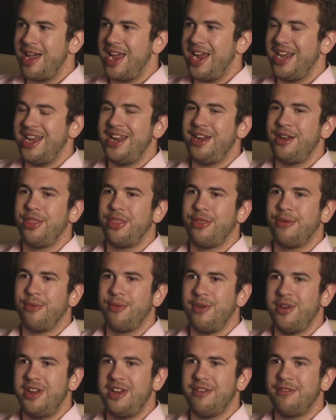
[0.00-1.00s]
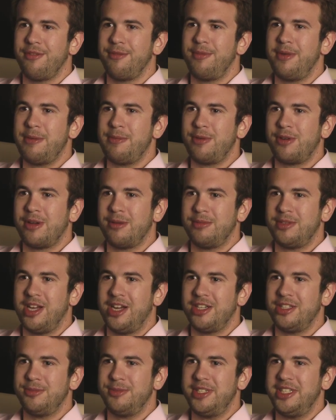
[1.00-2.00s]
I had 3 different people come
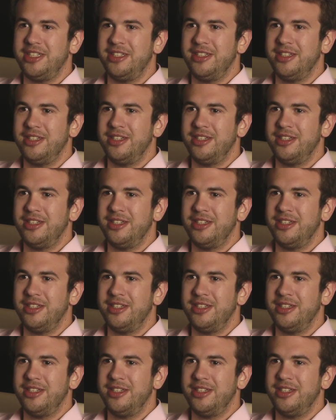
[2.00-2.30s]
talk to me.